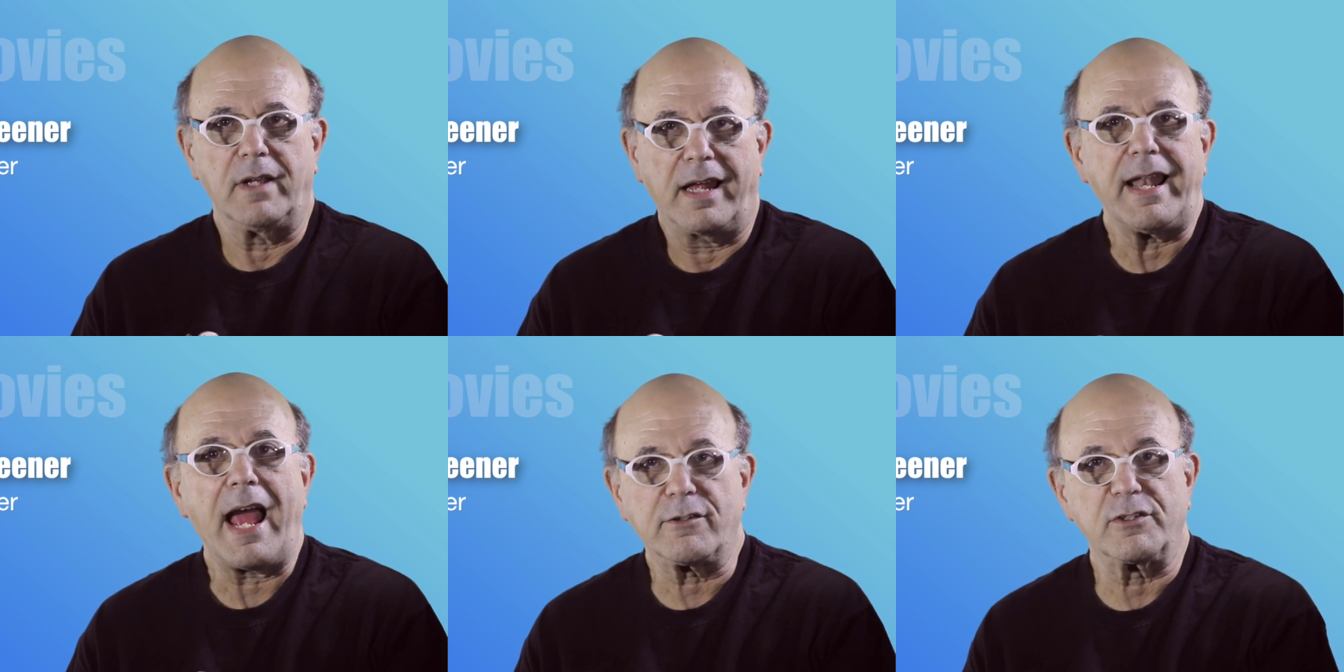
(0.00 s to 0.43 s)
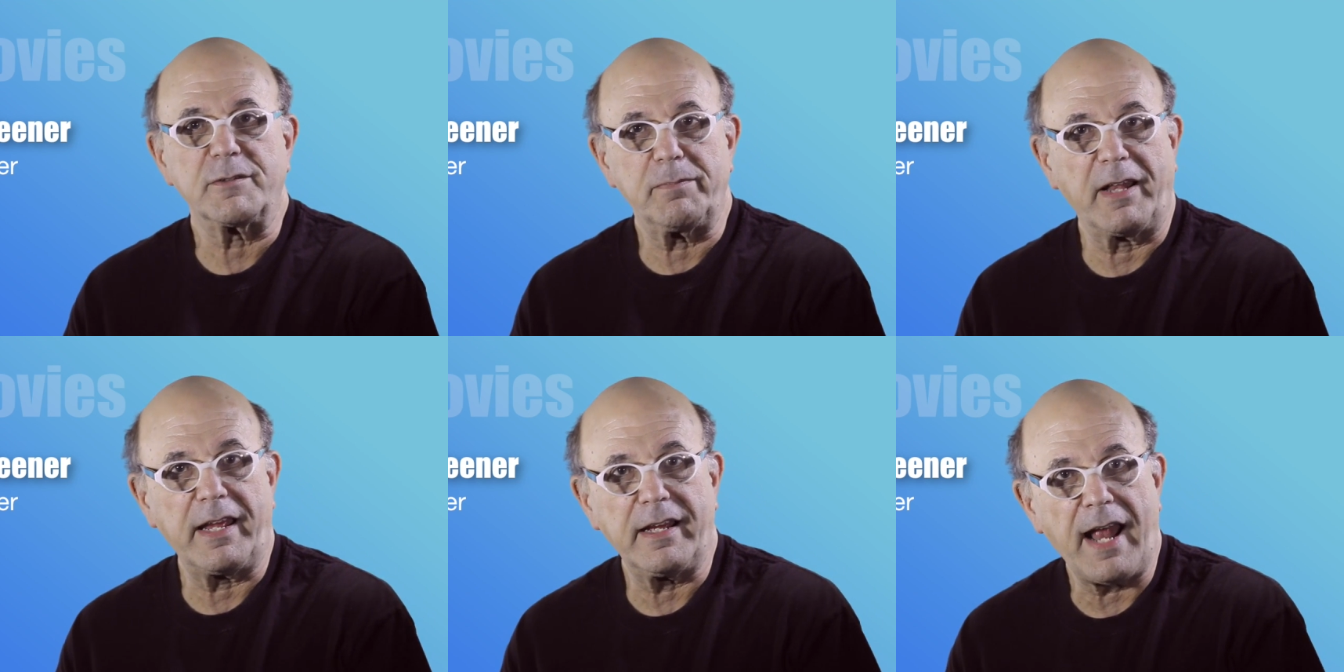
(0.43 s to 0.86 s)
an actress
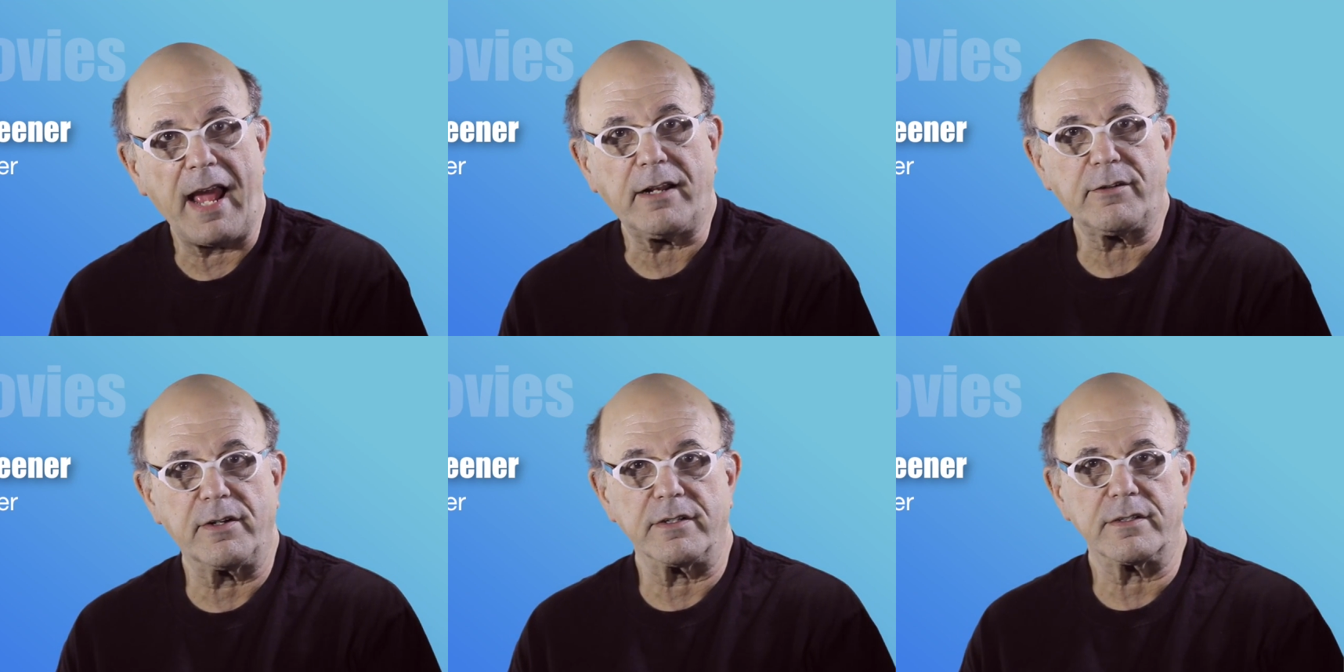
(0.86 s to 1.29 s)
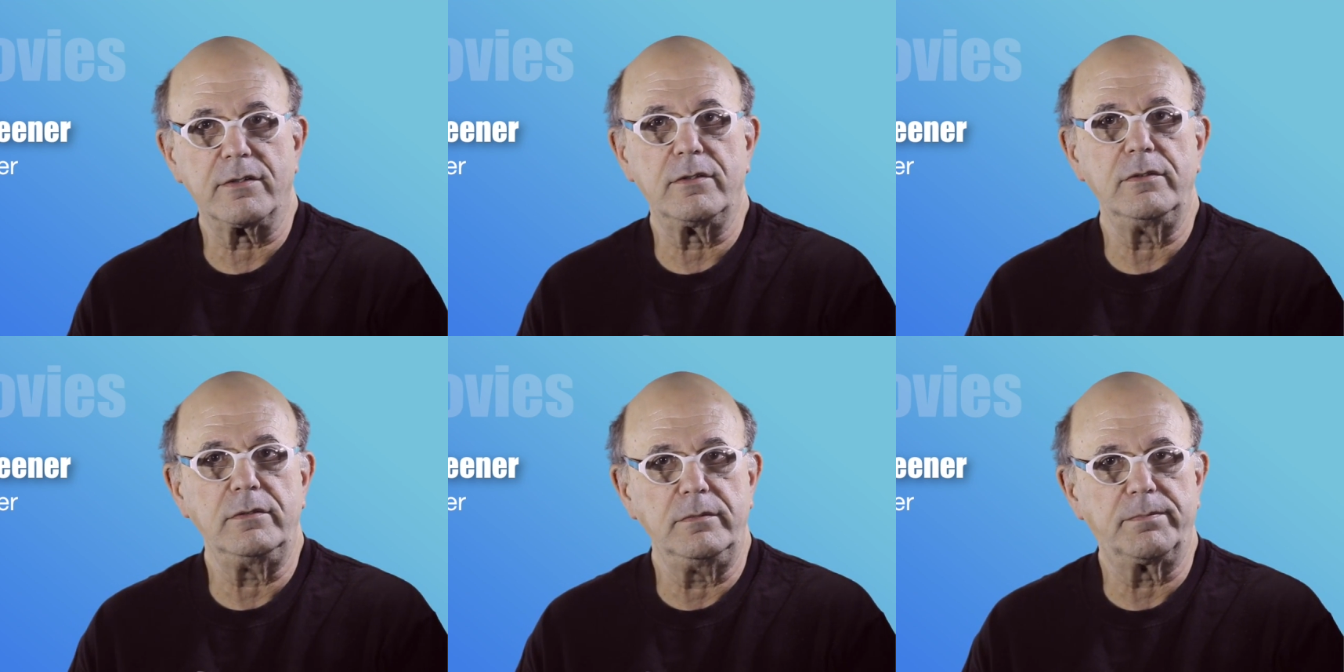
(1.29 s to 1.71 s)
playing an actress,
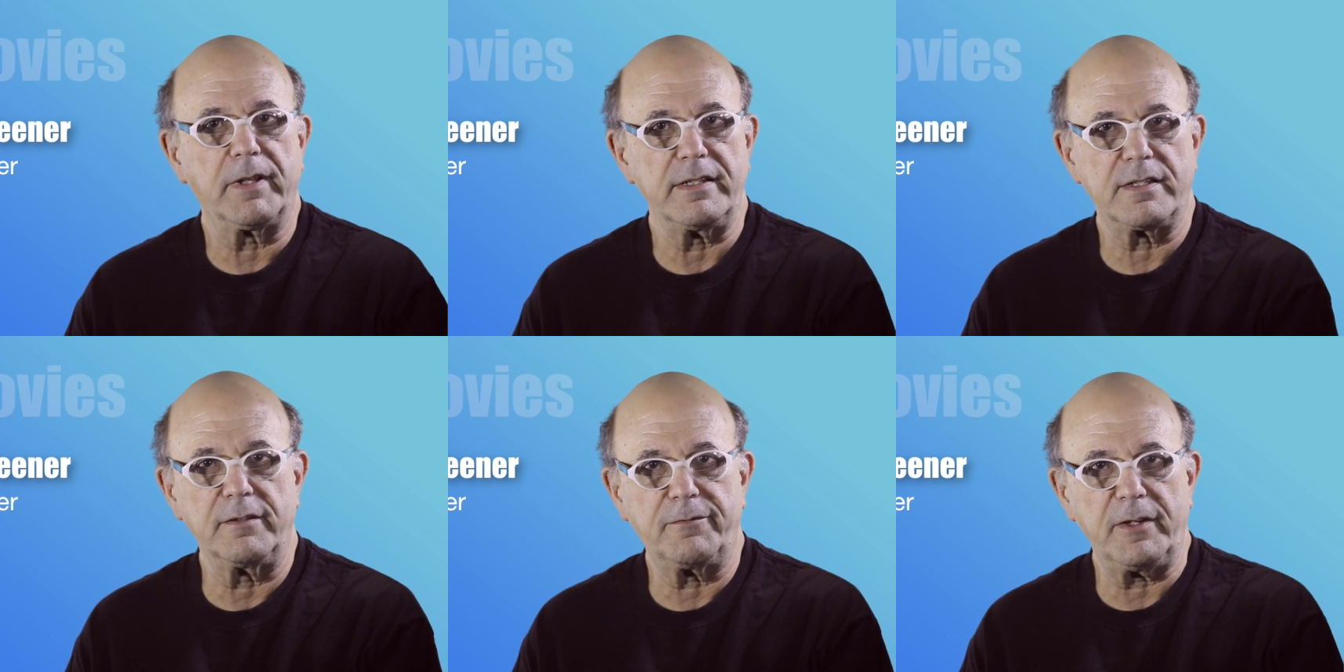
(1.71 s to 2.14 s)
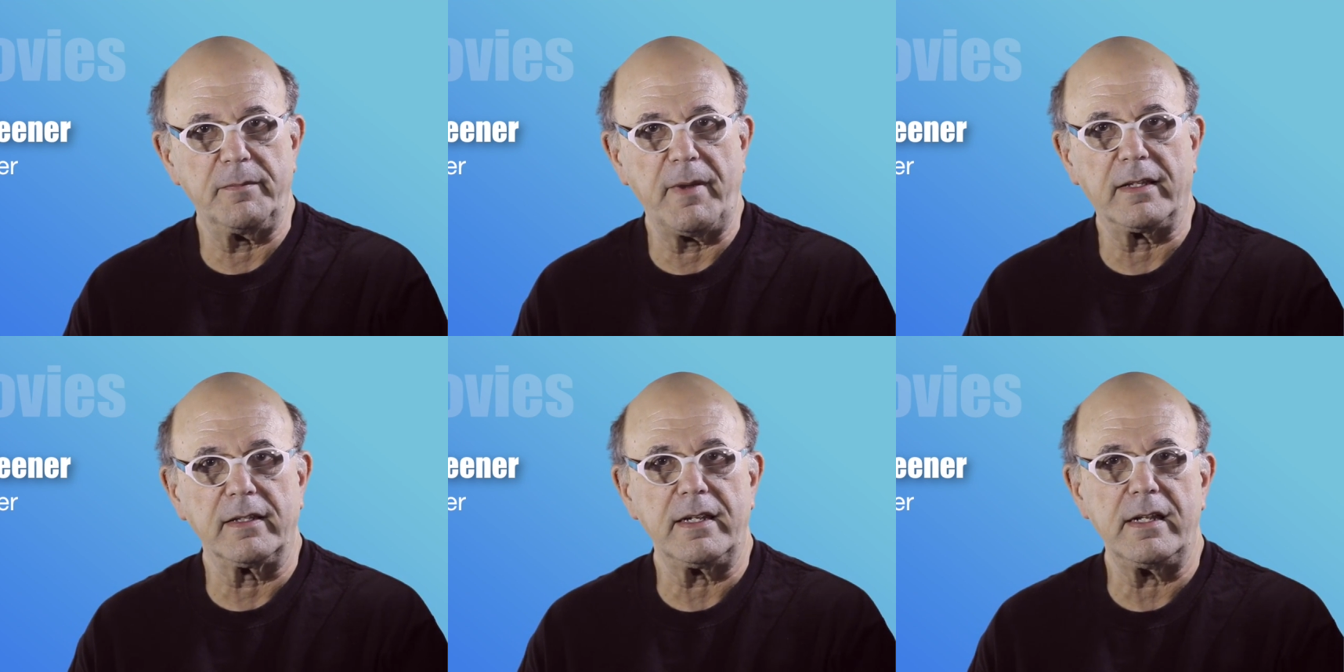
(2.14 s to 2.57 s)
who plays the
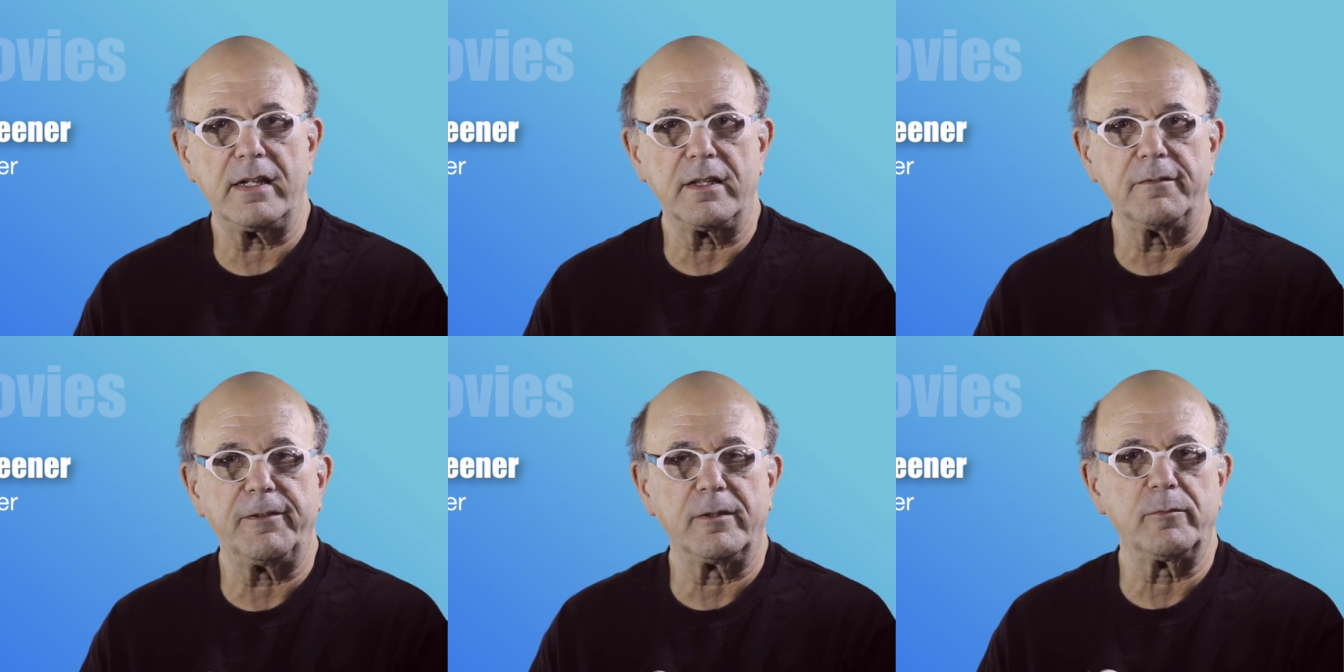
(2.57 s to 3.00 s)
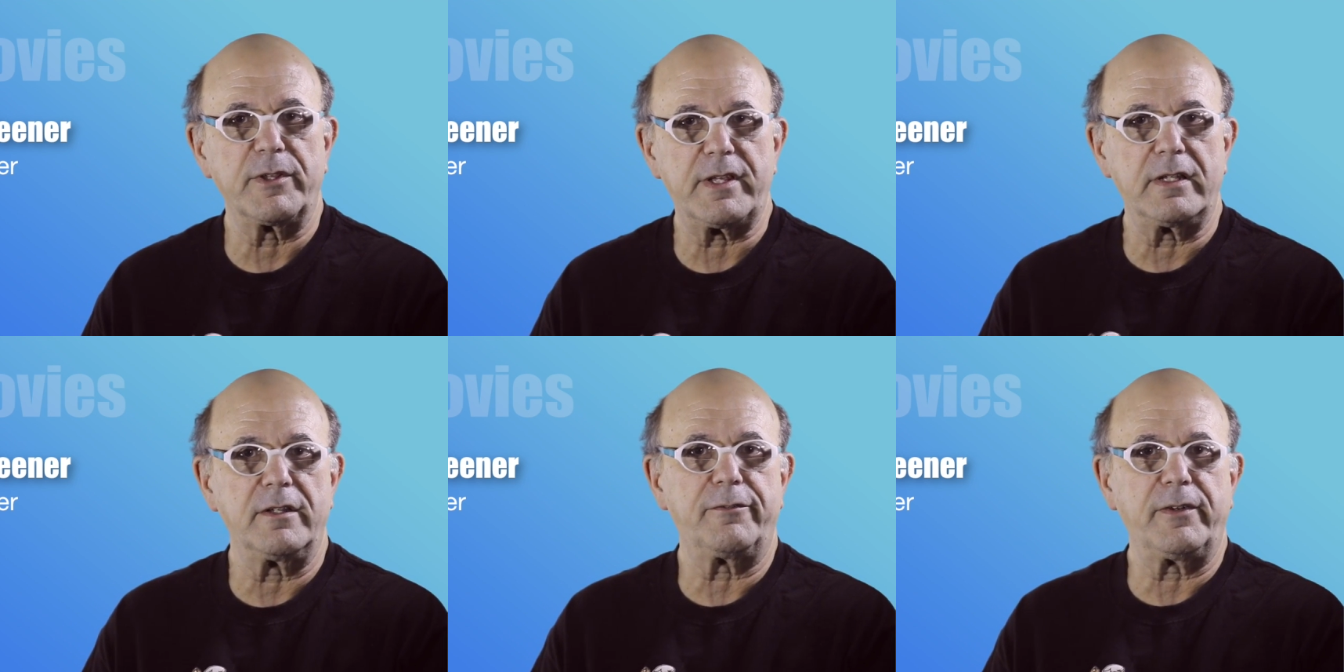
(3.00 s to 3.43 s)
female lead in the film
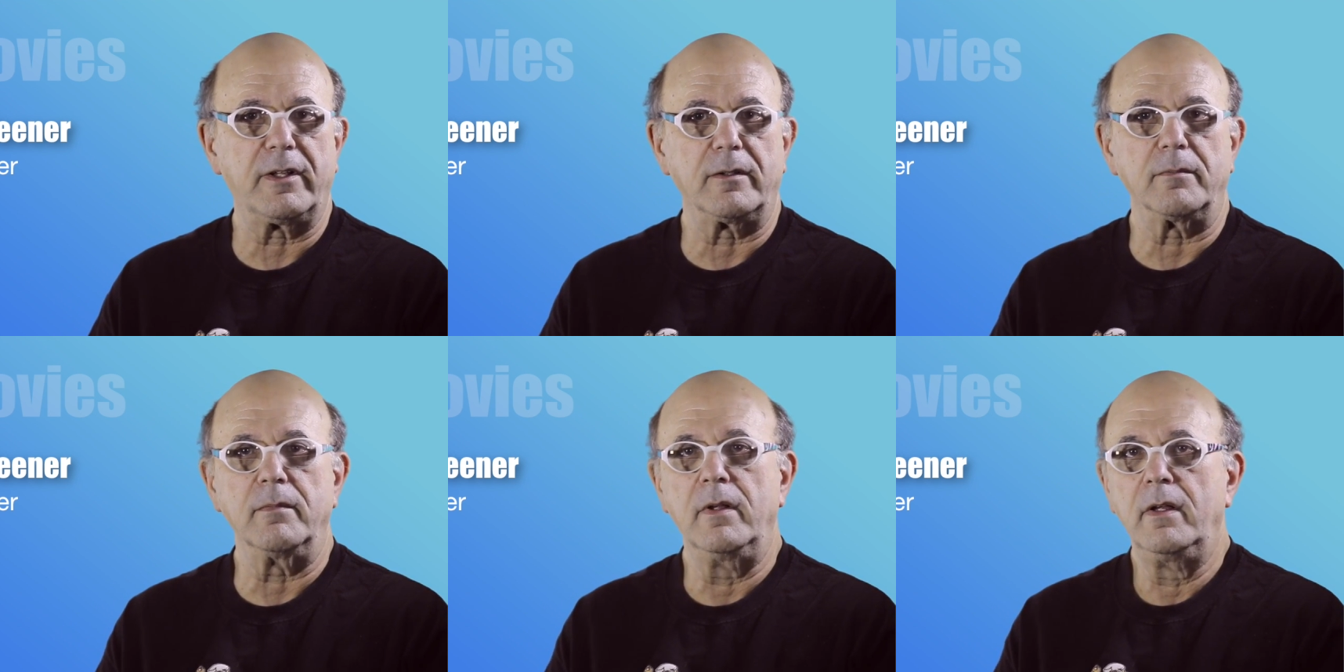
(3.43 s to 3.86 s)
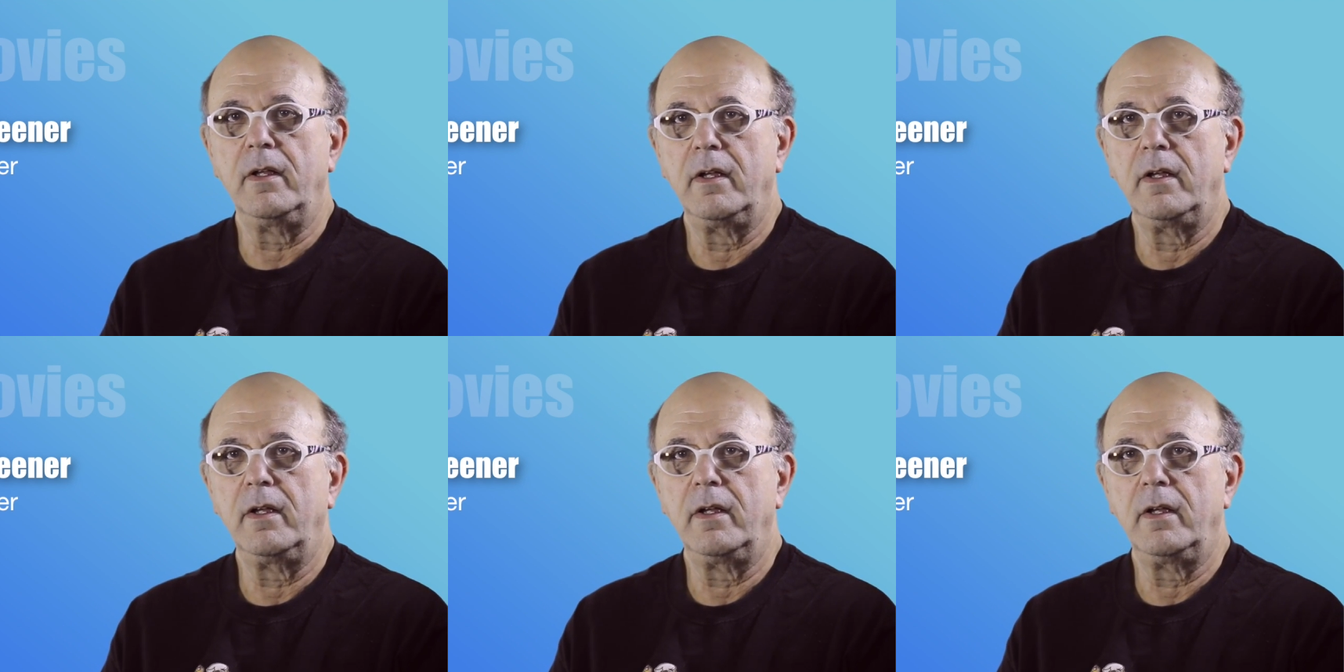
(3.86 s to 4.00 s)
within the film.